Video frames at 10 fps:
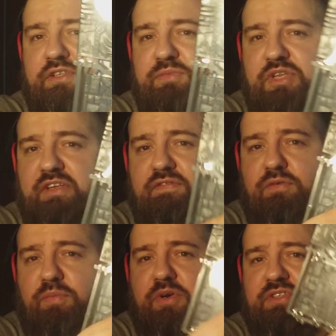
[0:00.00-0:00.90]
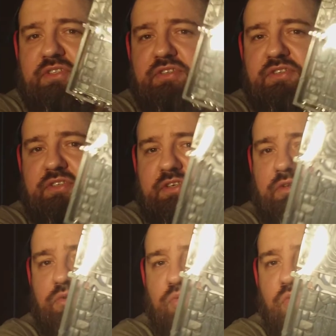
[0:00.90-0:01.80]
medieval parts, there's
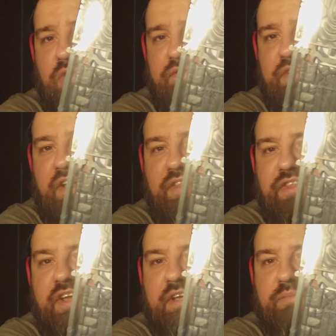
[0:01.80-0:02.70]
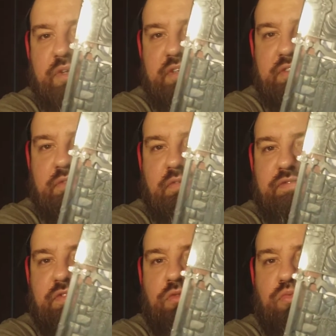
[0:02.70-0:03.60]
the dwarven, I think, because of
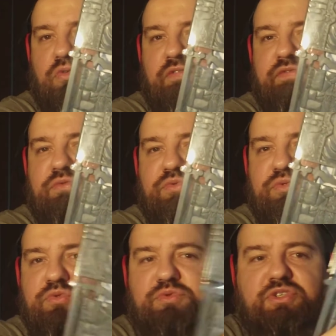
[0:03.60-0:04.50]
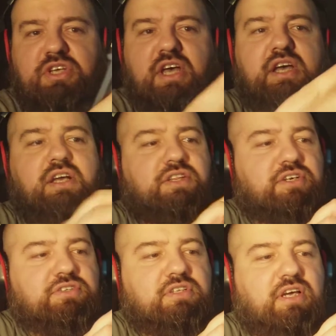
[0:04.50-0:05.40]
the dwarven runes.
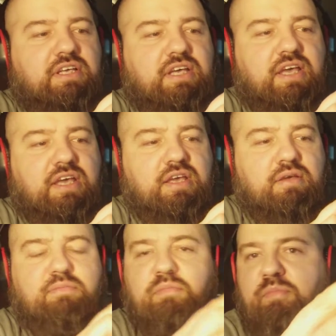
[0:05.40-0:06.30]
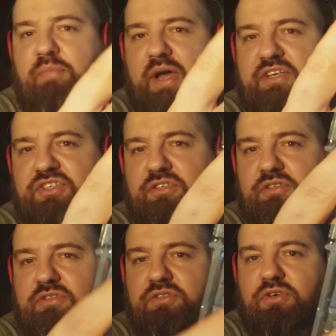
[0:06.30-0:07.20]
There's like a
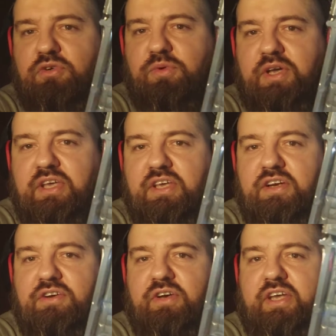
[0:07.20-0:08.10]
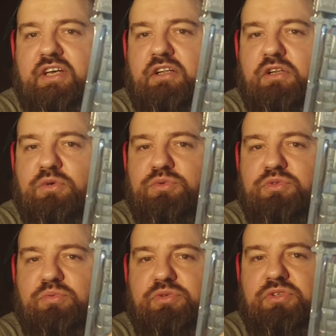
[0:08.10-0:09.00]
magical doorway here, a
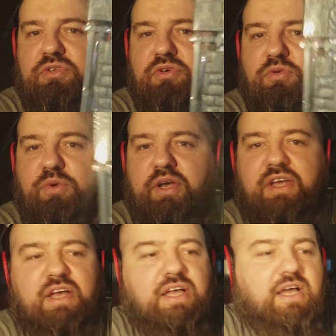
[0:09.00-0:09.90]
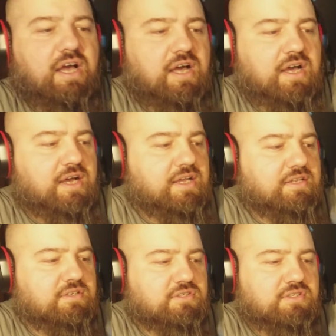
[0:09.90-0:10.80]
closed wooden doorway,
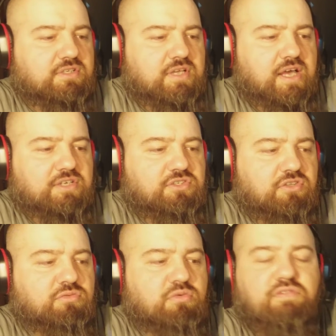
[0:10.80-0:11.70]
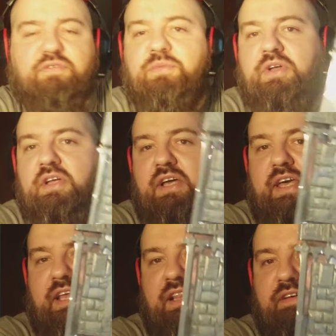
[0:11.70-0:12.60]
and there's actually 2 of them,
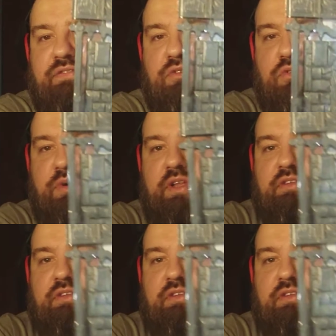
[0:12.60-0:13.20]
a left doorway